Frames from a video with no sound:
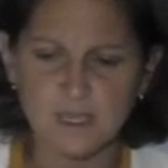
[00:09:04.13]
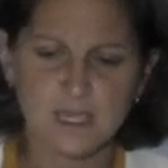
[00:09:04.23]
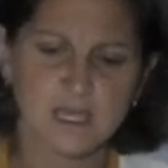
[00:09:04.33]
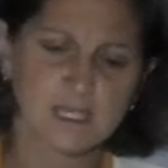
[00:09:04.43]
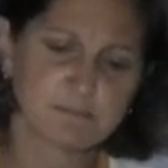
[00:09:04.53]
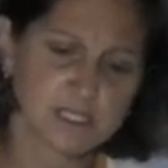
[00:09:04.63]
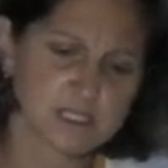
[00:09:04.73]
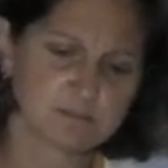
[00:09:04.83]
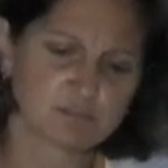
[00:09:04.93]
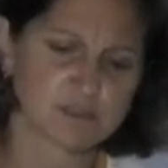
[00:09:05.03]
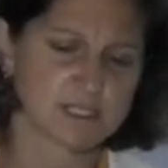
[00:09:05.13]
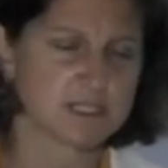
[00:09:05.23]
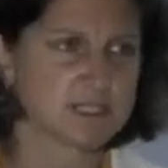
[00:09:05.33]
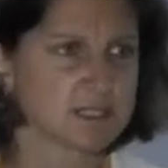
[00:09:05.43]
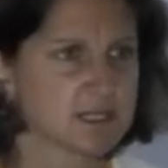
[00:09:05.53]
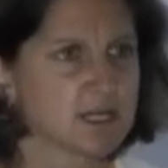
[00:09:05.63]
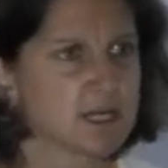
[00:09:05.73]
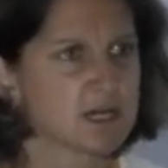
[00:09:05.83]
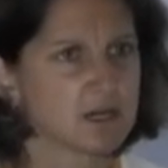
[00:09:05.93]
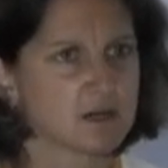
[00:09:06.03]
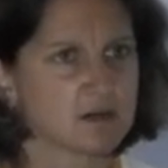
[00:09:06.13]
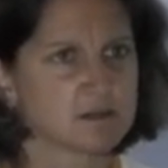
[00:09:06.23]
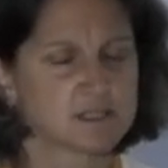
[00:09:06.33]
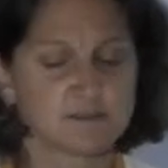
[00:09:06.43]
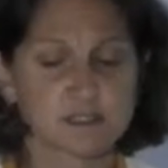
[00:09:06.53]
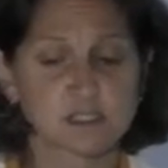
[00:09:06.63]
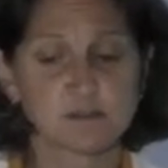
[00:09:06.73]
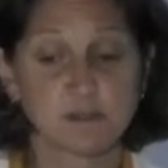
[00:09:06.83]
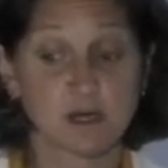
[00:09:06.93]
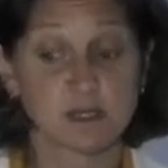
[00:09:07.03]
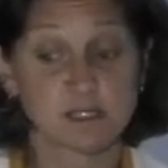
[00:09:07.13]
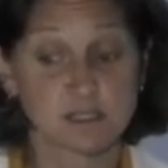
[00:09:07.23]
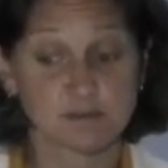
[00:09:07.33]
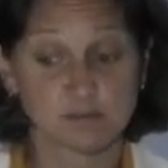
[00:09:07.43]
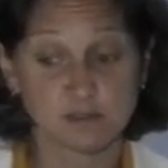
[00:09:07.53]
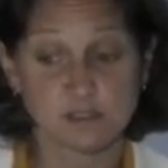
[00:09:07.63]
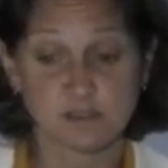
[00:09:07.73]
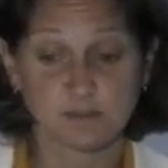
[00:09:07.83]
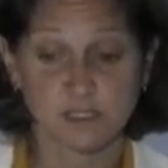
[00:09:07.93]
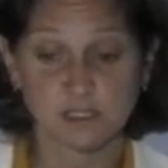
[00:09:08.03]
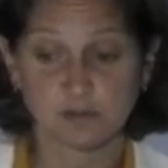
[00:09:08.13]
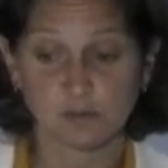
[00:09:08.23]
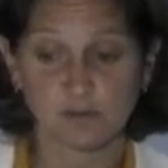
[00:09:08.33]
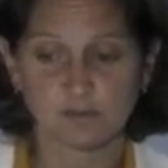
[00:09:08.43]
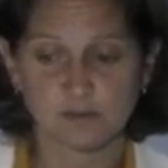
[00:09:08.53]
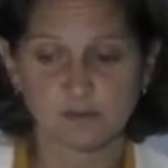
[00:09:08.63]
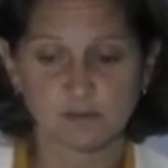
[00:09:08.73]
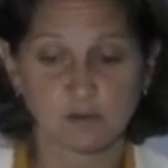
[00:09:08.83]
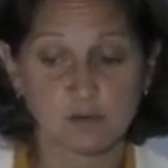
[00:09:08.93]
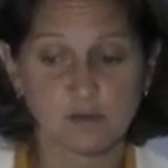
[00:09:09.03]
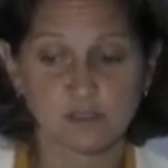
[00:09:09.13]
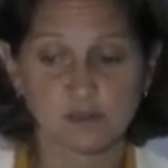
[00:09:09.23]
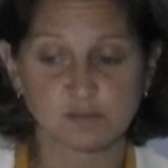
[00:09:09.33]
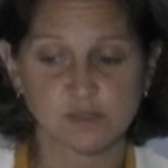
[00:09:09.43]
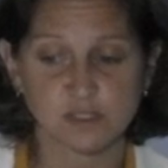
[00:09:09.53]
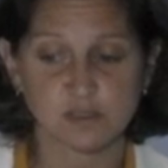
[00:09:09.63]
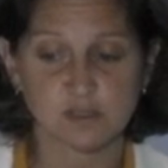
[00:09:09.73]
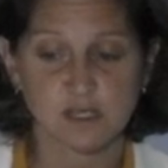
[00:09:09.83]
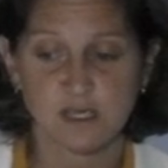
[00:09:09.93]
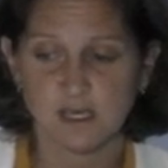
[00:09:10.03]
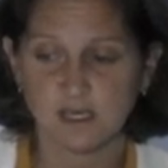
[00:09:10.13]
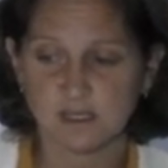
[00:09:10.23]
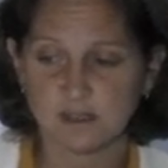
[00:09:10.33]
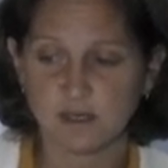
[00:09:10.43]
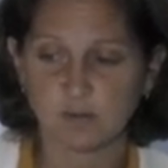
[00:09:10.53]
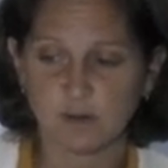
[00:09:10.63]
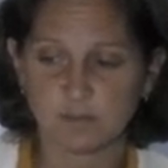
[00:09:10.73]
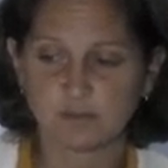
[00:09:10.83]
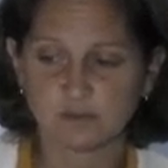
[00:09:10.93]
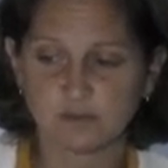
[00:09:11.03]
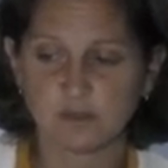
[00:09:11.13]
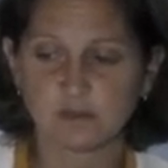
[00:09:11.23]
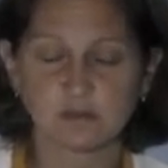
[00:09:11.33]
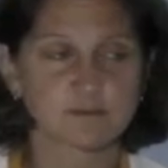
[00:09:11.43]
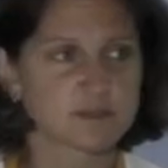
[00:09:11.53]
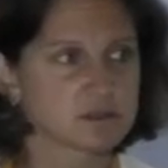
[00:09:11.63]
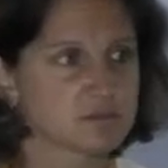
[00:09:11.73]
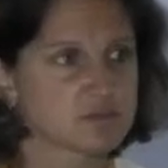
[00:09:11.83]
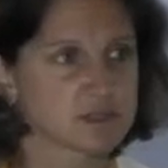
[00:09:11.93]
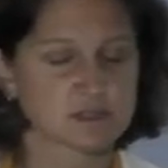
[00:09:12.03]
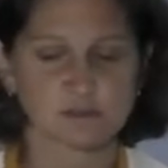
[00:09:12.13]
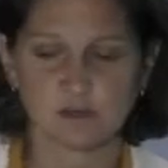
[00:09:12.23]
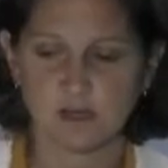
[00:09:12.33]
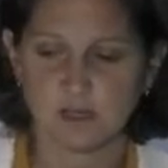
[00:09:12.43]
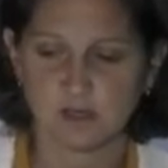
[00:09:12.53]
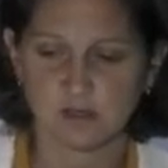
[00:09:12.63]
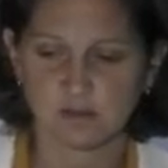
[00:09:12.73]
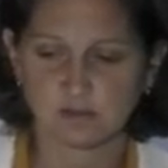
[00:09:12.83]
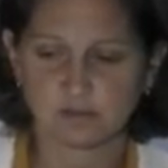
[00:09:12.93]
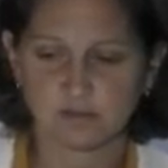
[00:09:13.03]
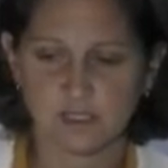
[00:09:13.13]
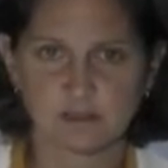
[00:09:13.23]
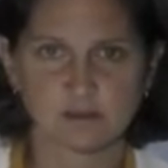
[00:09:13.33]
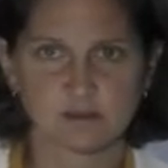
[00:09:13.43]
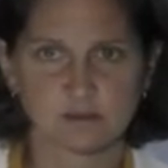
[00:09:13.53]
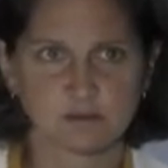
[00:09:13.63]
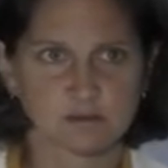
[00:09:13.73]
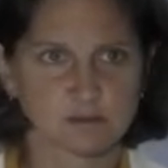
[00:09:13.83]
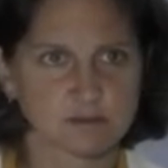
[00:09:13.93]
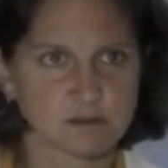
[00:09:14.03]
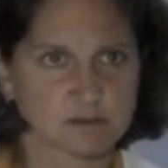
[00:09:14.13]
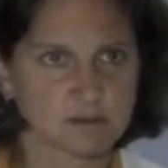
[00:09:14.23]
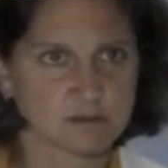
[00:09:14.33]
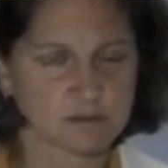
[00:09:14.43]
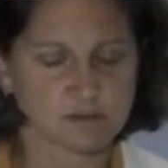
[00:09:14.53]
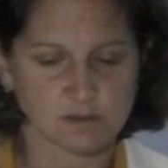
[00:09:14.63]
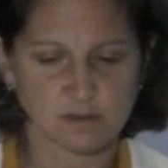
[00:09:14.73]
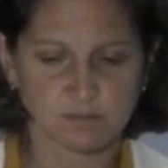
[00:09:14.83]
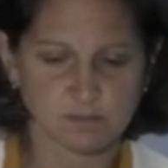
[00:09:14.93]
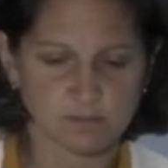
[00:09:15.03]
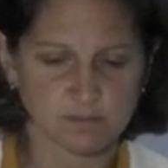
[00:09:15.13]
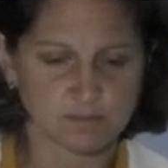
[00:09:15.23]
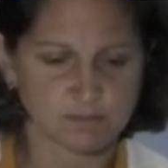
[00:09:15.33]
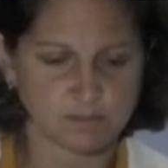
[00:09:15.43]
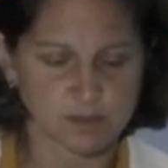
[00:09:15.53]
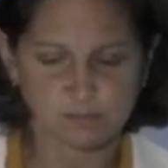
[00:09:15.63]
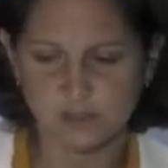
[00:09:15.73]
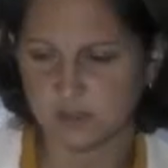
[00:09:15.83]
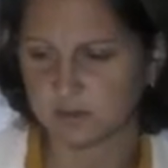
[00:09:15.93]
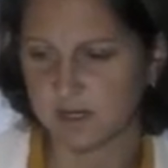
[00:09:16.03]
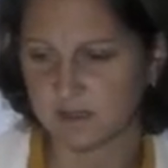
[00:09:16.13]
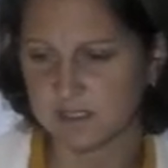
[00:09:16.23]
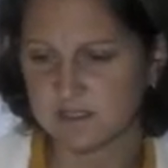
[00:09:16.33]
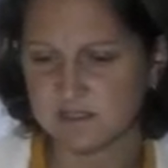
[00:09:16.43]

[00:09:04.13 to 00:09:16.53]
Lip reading: In patients presenting severe TBI, it's different. This patient arrived with a low arterial pressure, and they were put under vasopressor to get the blood pressure targets.